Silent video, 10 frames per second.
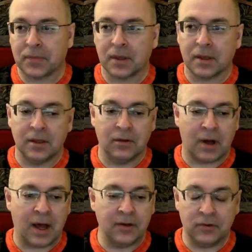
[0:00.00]
I
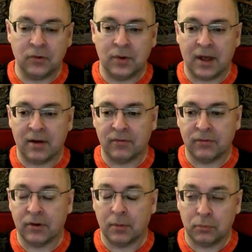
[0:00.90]
do have a
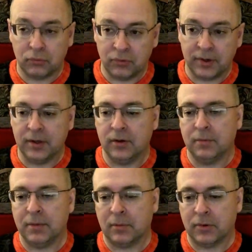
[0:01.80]
pretty good memory
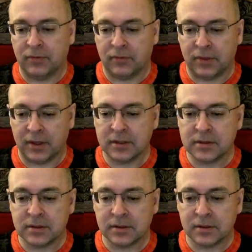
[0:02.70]
for things,
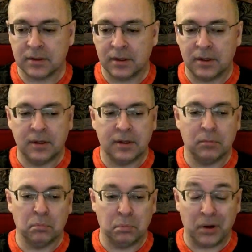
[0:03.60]

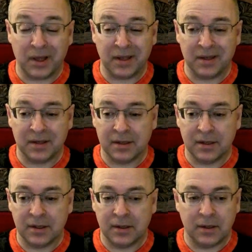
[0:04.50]
but
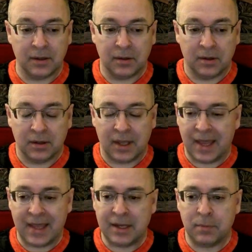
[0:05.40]

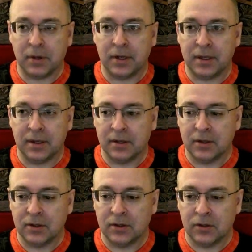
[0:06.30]
anybody
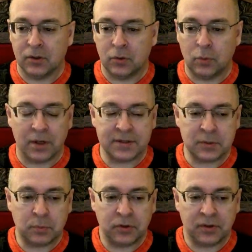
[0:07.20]
who wants to put the
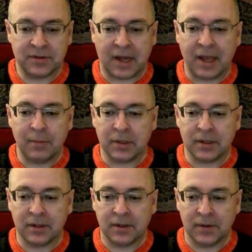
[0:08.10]
time in
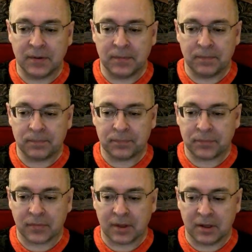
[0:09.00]

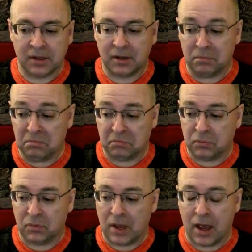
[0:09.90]
can
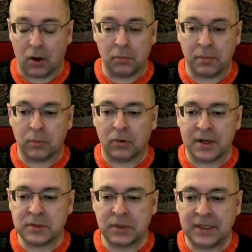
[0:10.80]
out-memorize me
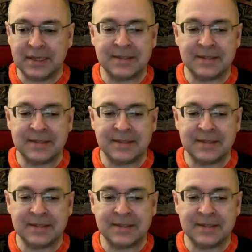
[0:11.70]
easily.